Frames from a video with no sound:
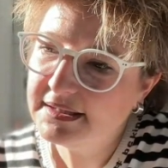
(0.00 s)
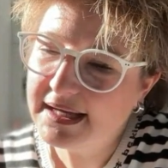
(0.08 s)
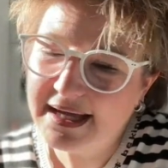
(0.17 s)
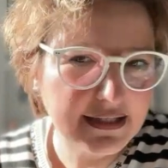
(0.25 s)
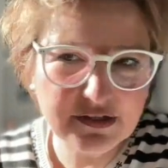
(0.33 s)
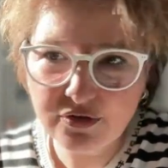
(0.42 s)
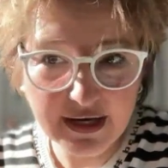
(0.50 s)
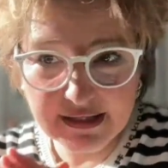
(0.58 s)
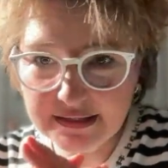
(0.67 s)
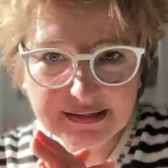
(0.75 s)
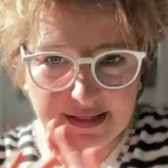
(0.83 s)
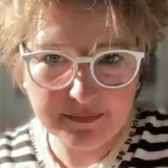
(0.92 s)
and I try
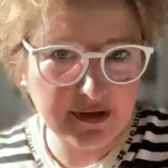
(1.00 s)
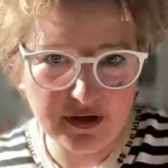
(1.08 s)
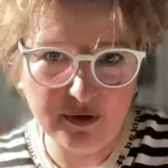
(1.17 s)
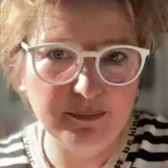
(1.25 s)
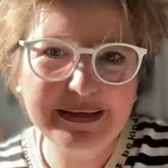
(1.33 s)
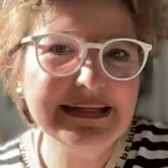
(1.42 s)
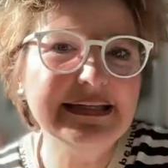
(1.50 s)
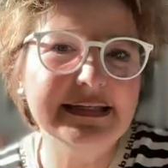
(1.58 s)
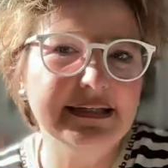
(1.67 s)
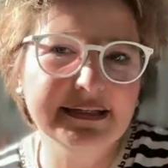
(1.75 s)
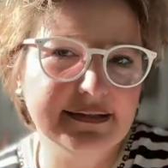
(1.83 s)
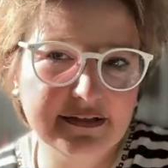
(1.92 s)
something
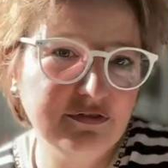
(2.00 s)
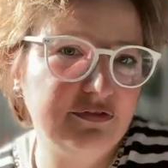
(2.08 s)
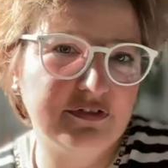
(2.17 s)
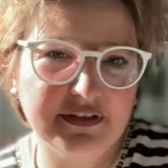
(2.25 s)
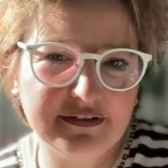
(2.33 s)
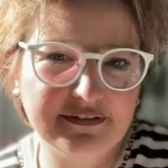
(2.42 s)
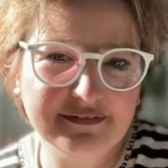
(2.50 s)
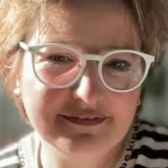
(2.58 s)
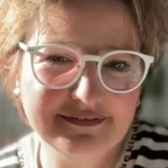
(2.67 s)
completely different.